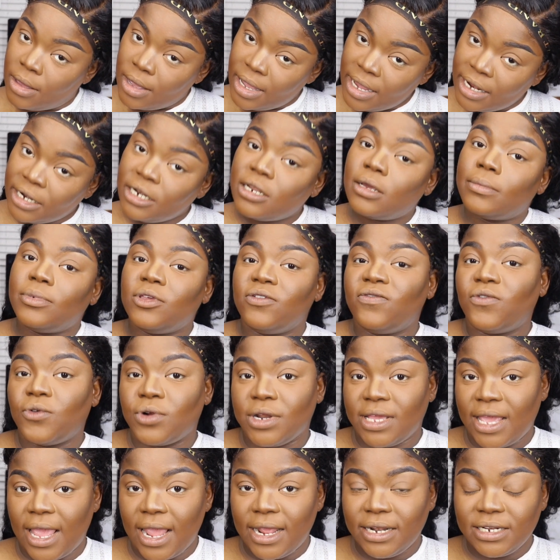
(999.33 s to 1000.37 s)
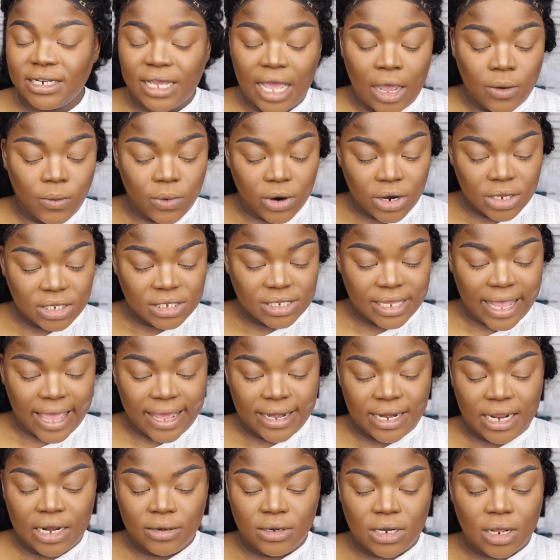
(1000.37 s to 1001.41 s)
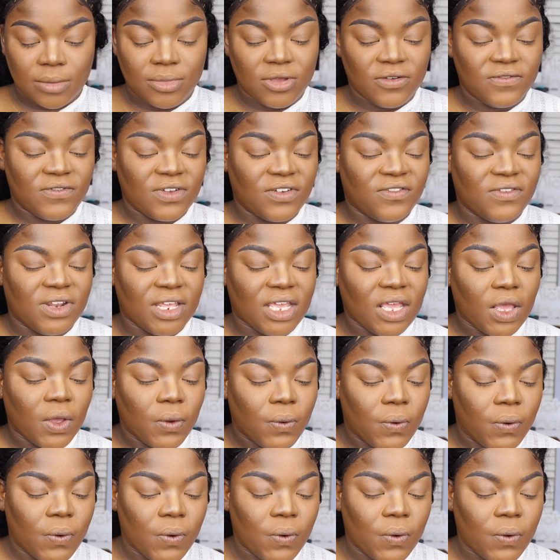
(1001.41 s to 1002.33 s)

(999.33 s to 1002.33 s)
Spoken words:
NW48. I was at NW50,